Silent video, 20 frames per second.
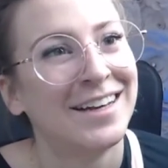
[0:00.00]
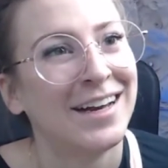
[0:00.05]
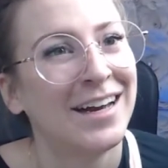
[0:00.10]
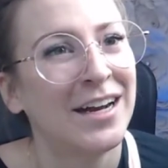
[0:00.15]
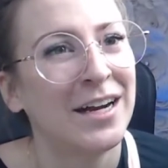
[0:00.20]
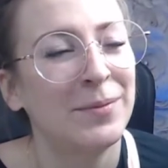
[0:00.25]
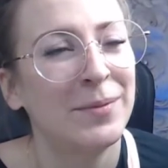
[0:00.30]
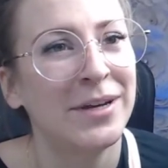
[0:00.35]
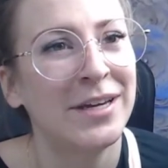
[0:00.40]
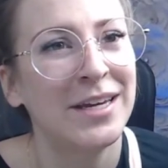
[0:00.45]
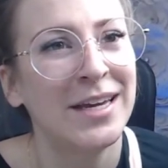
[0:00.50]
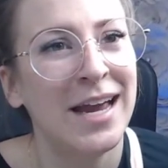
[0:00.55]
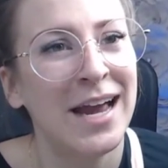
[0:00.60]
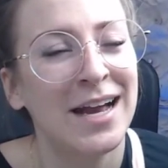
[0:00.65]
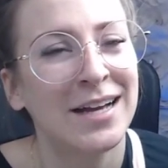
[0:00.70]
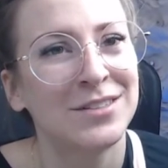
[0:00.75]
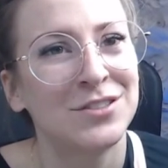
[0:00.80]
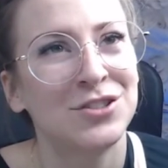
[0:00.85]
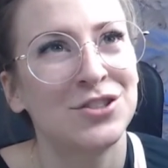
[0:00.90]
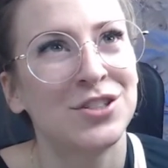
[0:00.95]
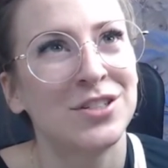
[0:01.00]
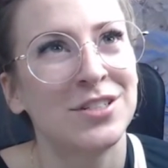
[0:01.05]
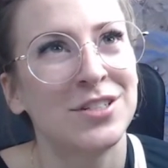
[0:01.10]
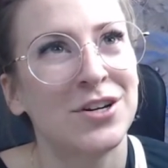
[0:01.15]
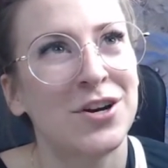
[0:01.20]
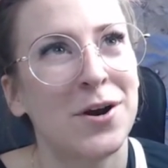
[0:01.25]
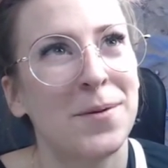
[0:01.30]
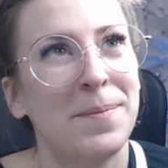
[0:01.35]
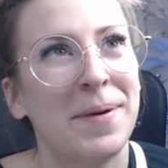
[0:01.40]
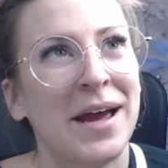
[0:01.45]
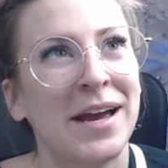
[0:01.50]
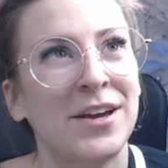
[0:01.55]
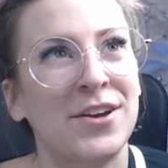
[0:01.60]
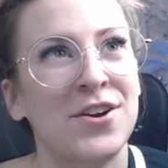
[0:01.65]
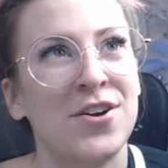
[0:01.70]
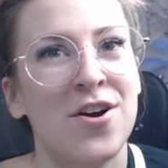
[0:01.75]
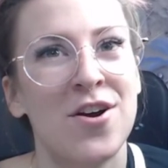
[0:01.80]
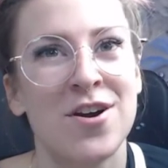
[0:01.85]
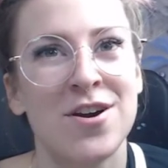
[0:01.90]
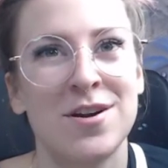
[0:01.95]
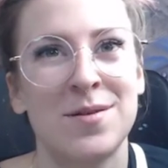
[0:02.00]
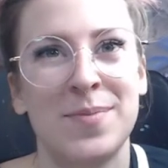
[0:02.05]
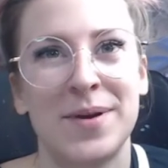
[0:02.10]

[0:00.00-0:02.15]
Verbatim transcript: I'm like, yeah, it's just in our backyard,